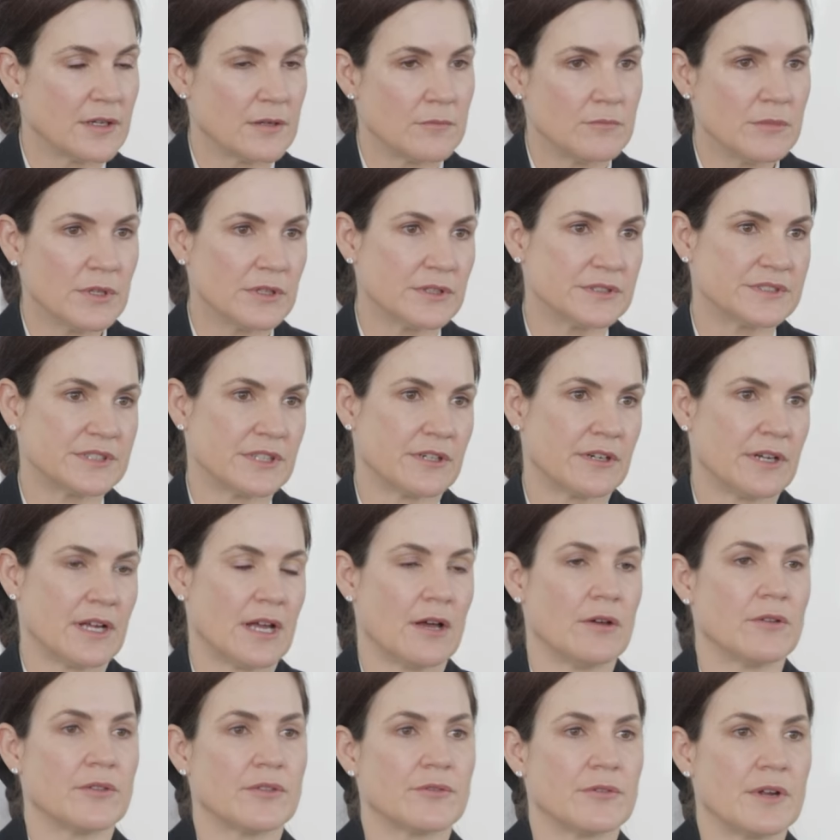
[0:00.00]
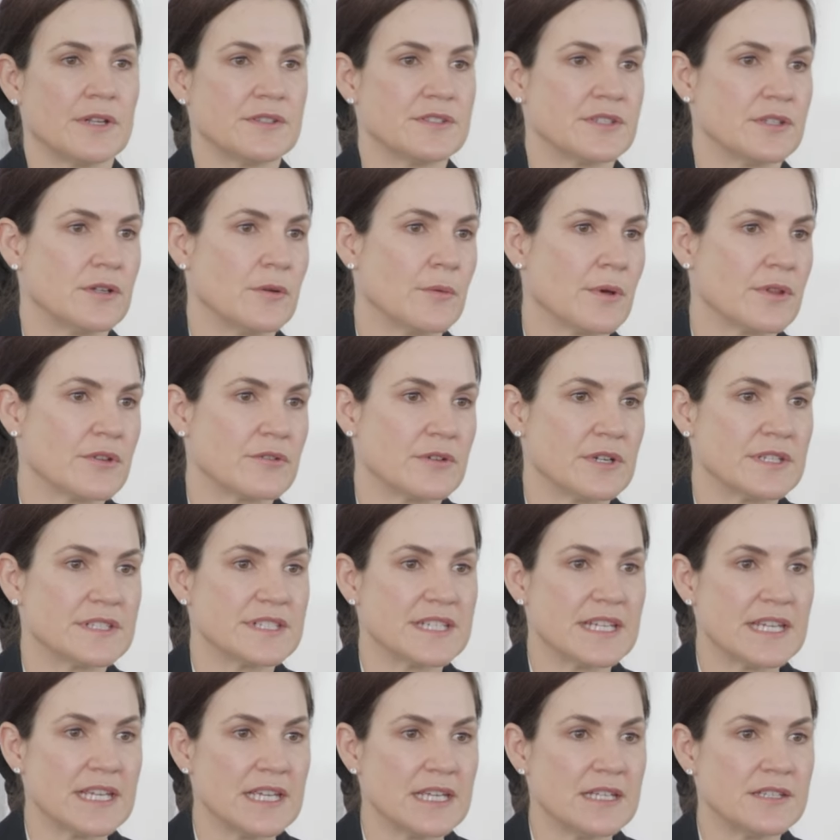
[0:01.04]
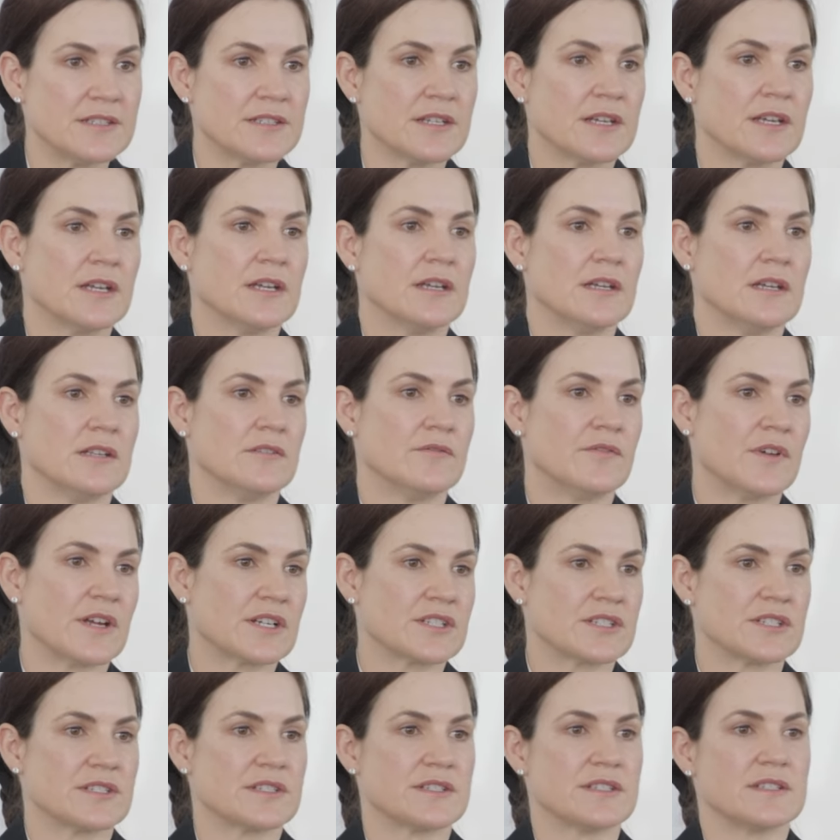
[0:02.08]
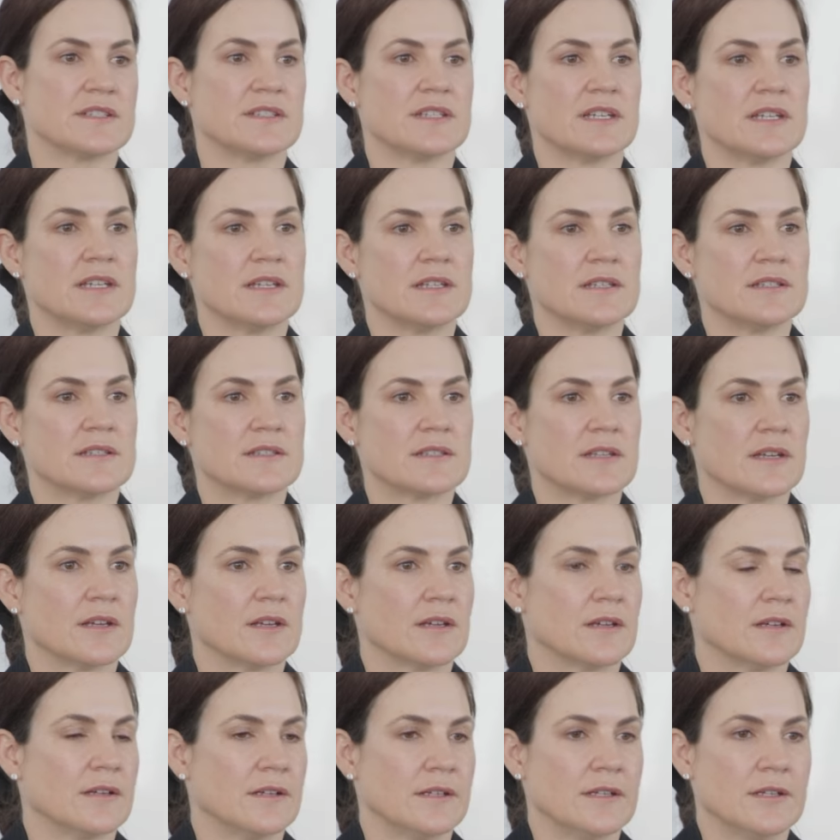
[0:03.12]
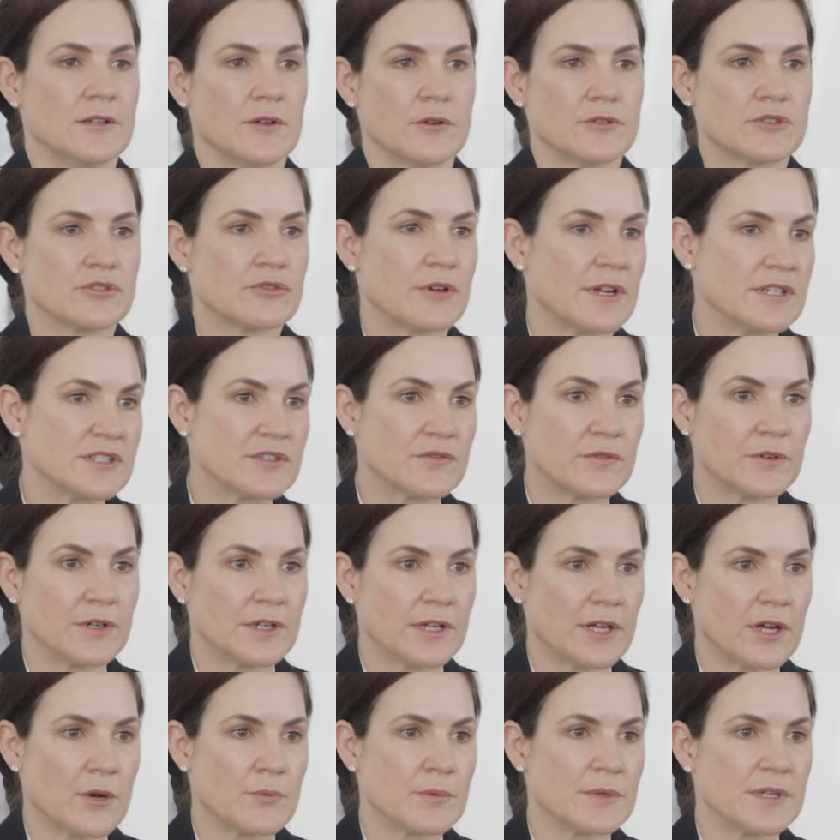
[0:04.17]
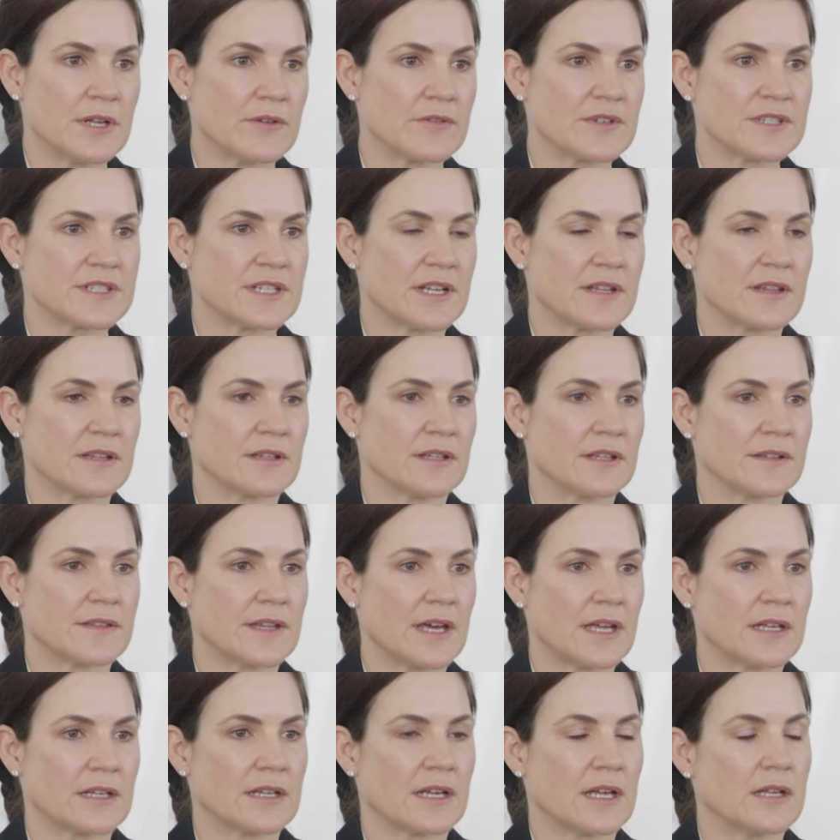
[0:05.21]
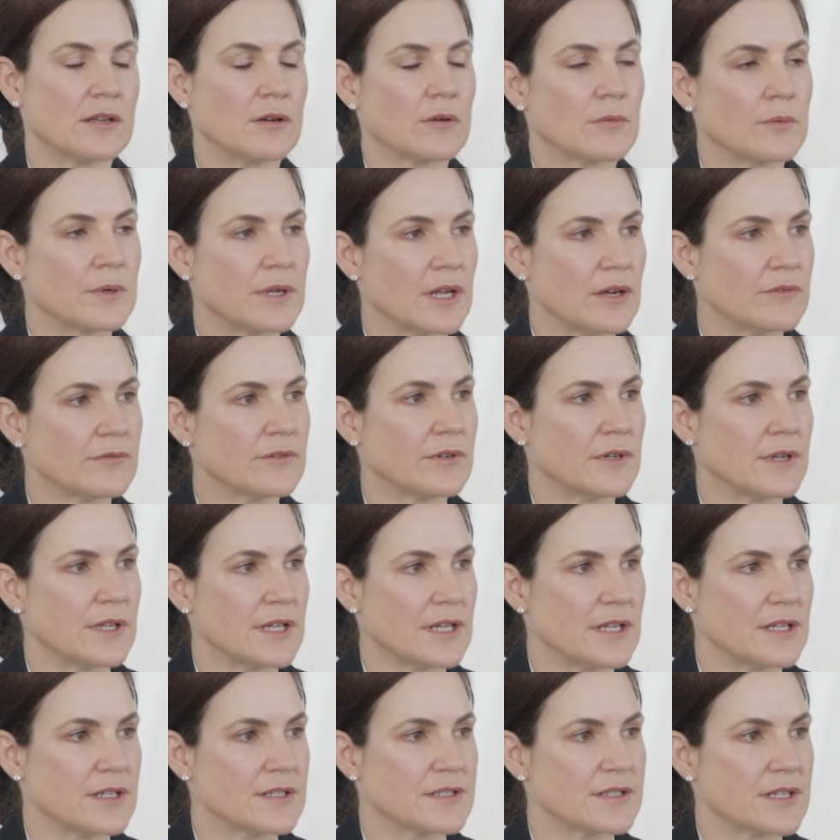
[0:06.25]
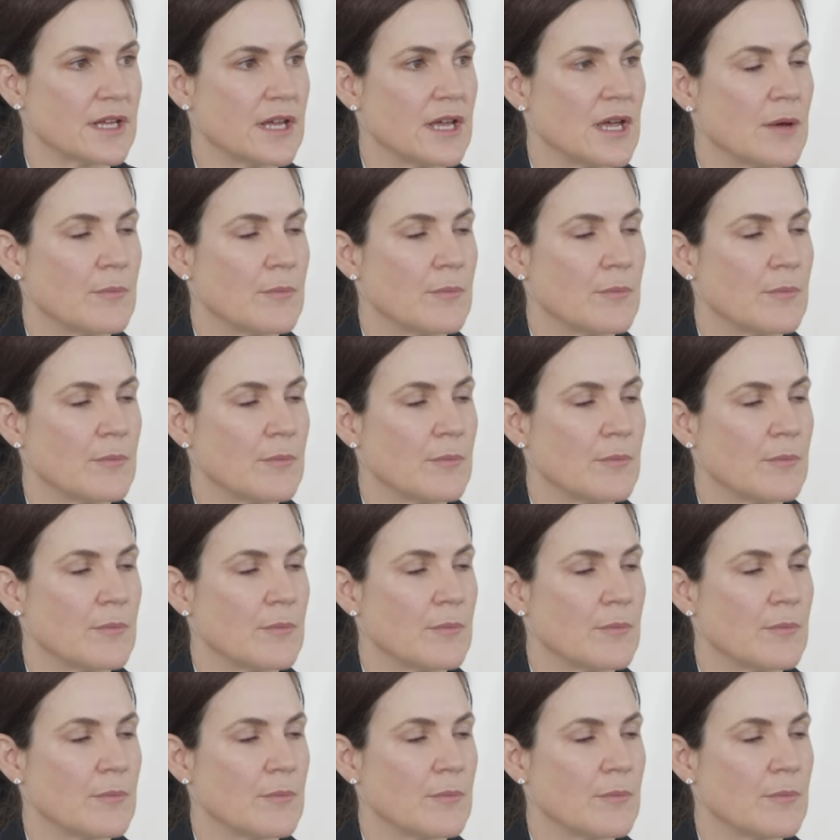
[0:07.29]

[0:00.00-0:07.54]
Military health threats, you know, whether it's heat, infectious disease, you know, trench foot, I hope we never see anything like that again, or whatever it is.